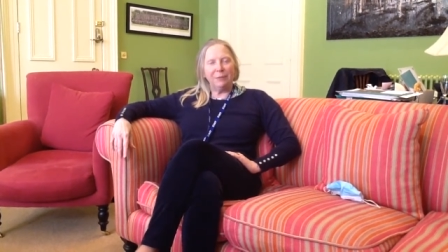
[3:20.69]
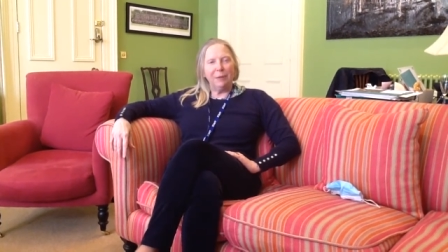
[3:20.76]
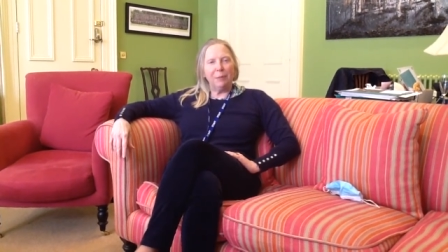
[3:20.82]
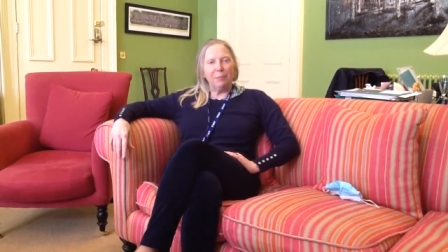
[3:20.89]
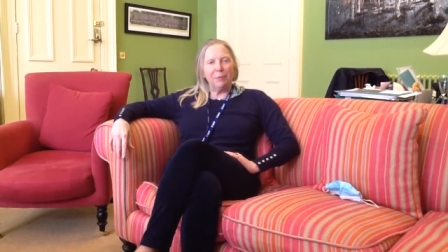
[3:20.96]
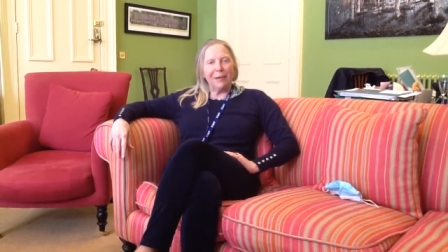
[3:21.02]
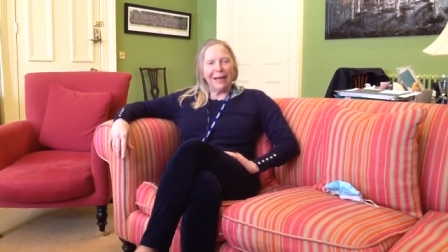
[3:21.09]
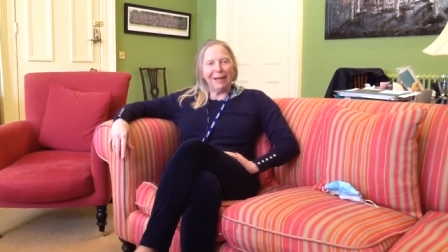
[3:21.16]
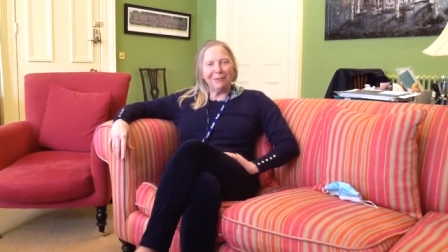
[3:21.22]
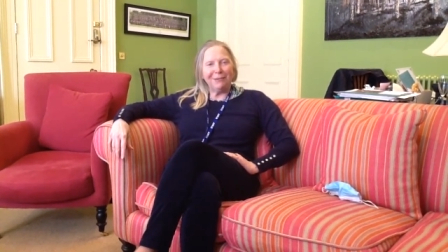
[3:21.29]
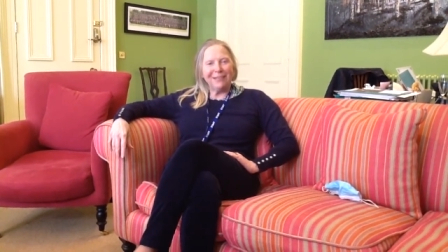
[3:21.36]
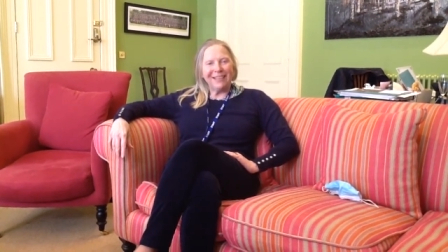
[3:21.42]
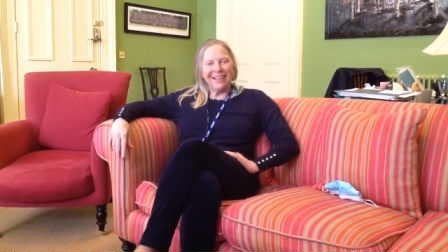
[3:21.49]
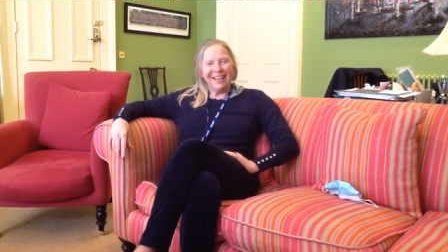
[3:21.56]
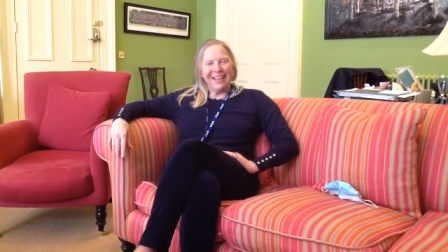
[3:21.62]
So we're
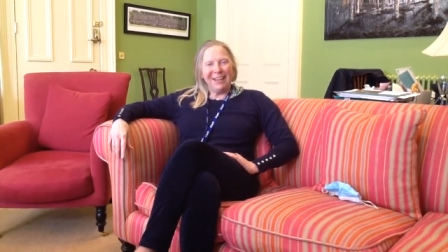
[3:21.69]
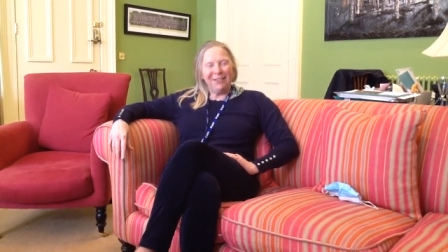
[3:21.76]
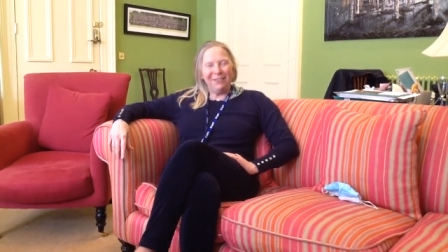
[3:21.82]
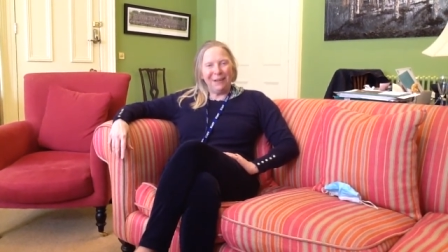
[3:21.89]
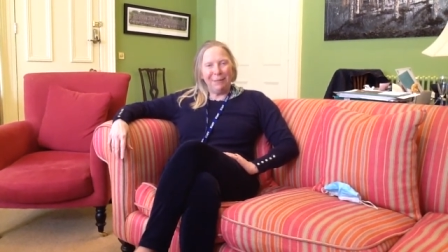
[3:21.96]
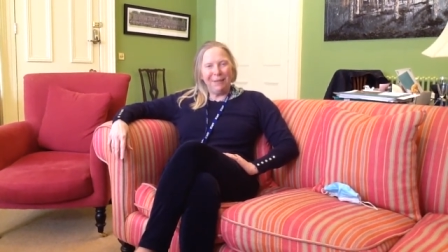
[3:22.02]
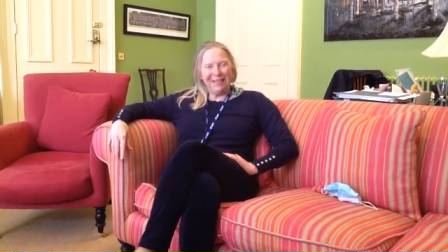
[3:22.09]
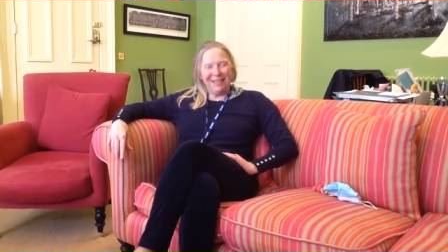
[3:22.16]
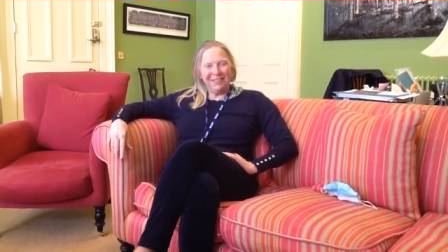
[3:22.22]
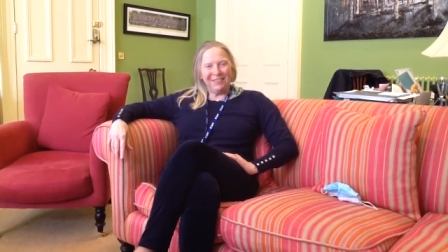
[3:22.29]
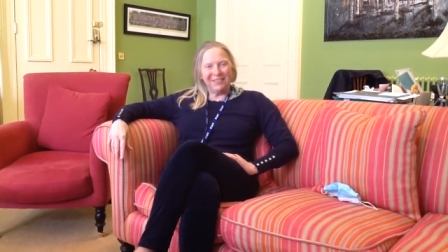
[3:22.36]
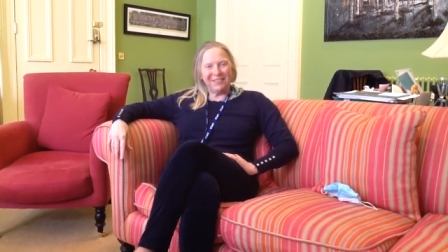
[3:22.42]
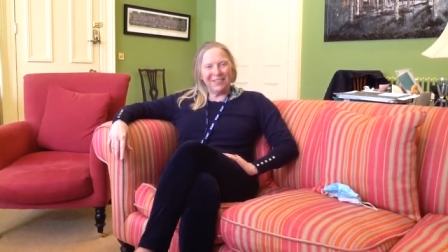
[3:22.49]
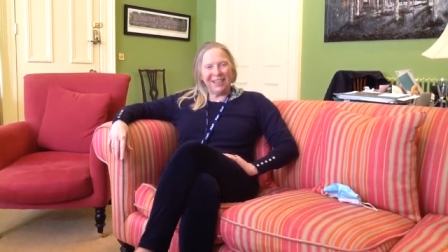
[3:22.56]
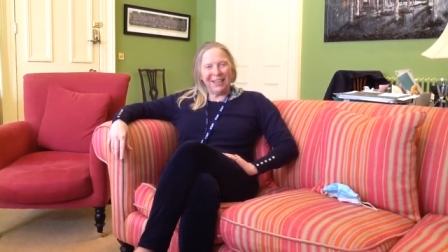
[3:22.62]
proud
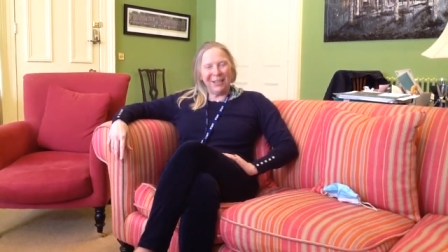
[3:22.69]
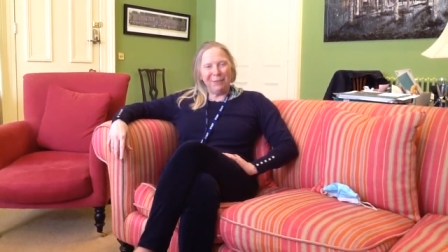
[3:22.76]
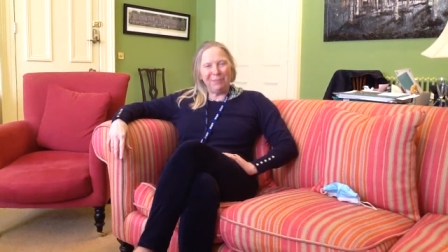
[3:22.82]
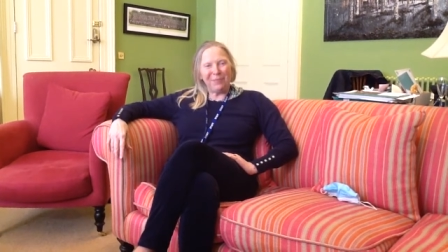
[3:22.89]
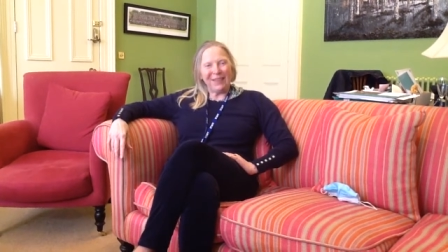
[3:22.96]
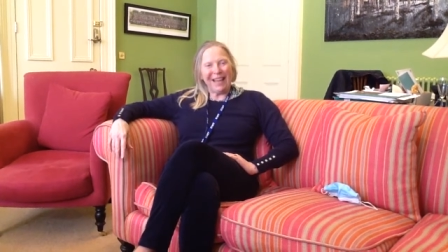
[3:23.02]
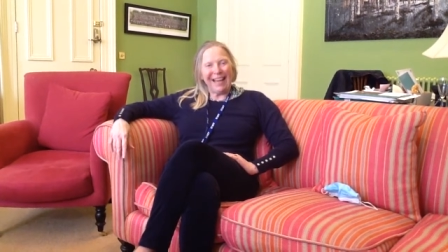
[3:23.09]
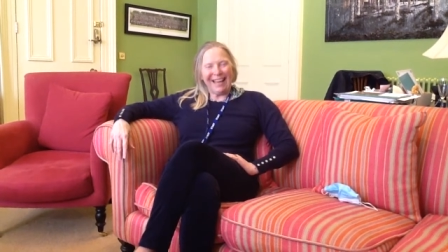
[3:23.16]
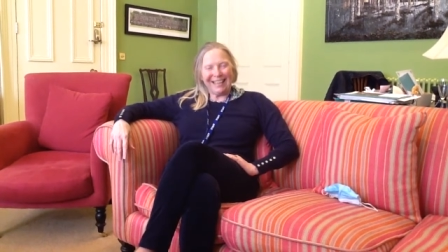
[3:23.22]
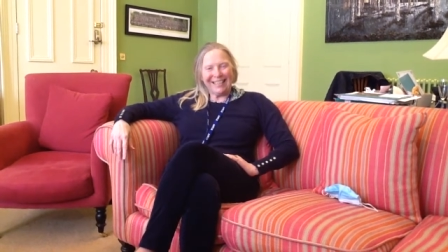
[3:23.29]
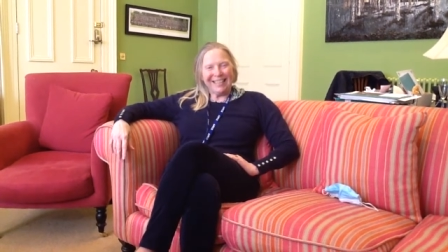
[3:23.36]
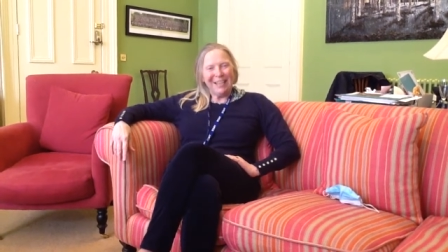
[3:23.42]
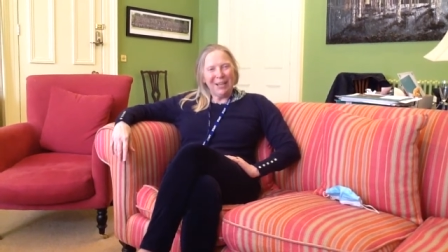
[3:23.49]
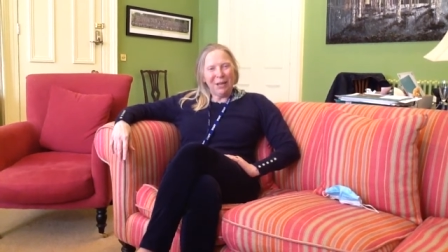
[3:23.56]
feminists um, at